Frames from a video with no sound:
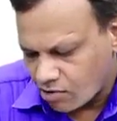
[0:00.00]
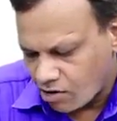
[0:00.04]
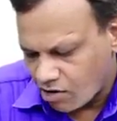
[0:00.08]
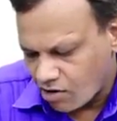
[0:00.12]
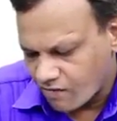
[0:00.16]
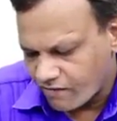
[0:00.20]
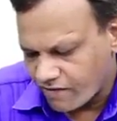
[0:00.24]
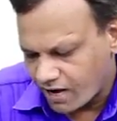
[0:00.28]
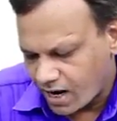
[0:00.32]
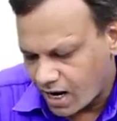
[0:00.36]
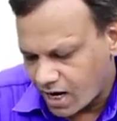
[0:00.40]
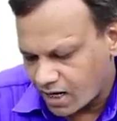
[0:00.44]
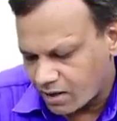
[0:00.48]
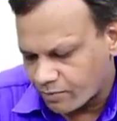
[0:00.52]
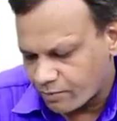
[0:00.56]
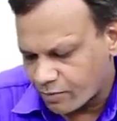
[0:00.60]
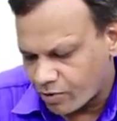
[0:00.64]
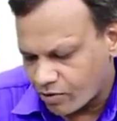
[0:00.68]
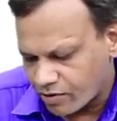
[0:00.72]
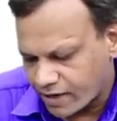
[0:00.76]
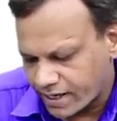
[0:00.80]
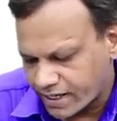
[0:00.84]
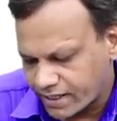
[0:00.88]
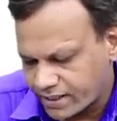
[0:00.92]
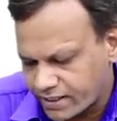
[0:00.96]
of
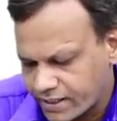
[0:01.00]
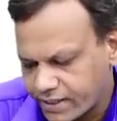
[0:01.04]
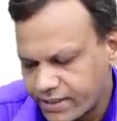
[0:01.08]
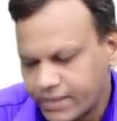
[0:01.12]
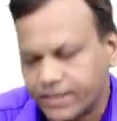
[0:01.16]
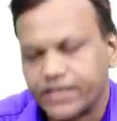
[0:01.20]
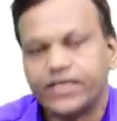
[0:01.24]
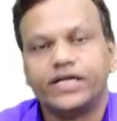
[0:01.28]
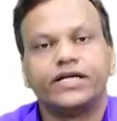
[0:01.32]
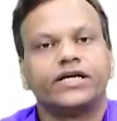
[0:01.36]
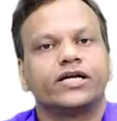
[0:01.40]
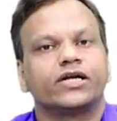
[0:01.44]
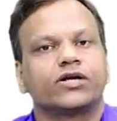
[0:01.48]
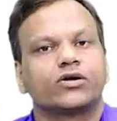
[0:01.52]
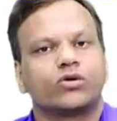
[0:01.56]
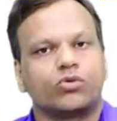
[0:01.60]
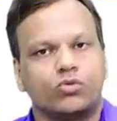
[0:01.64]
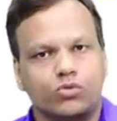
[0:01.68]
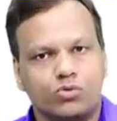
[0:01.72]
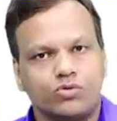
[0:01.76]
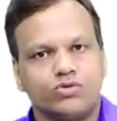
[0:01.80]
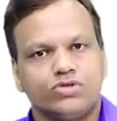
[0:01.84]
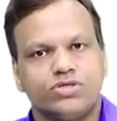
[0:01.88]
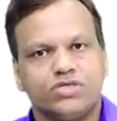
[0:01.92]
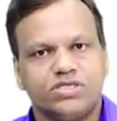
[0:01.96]
unprotected
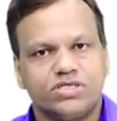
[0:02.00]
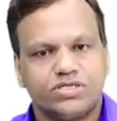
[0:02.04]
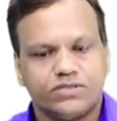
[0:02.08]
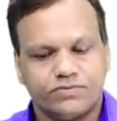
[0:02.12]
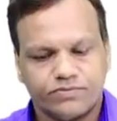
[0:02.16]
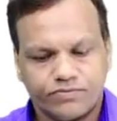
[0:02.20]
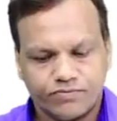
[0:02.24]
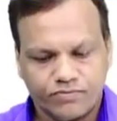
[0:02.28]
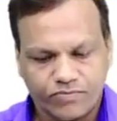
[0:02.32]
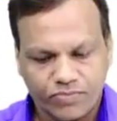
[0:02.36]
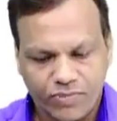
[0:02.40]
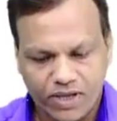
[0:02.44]
intercourse.